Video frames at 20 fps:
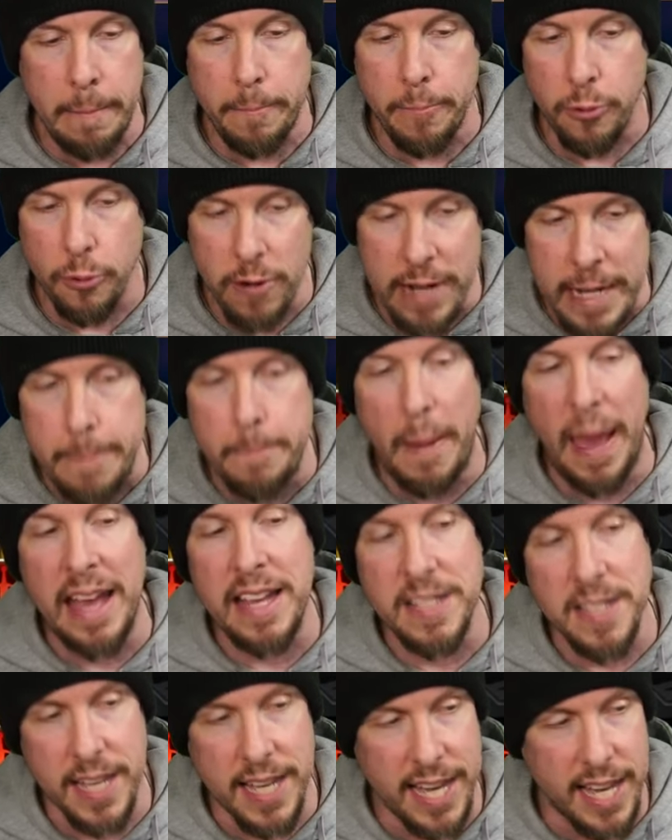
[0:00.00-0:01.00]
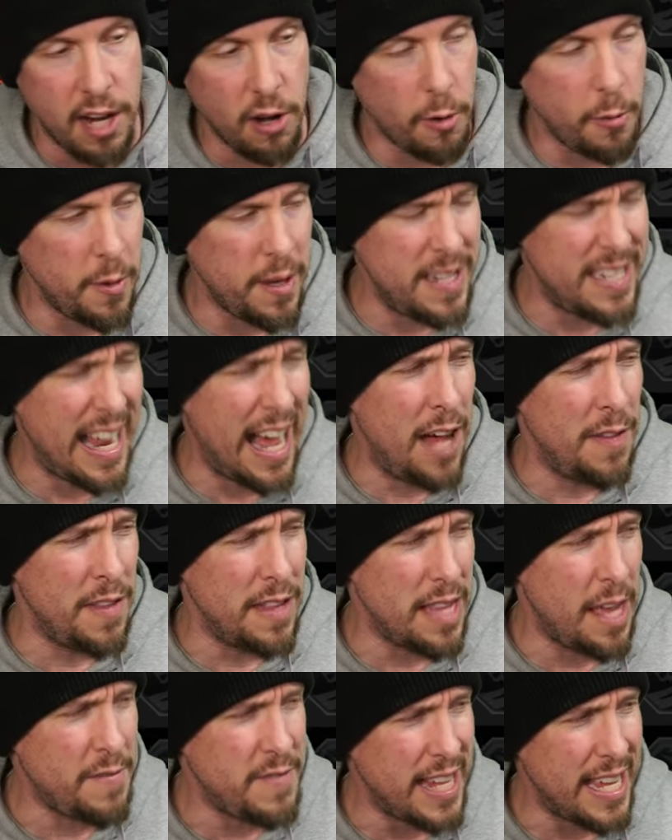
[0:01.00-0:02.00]
pretty basic here. We went down the
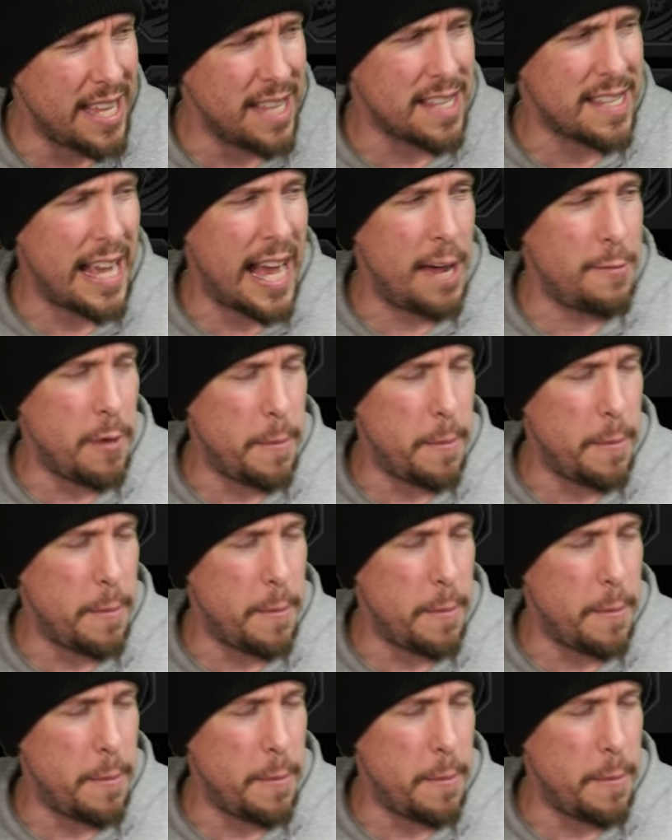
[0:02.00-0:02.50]
left-hand side. We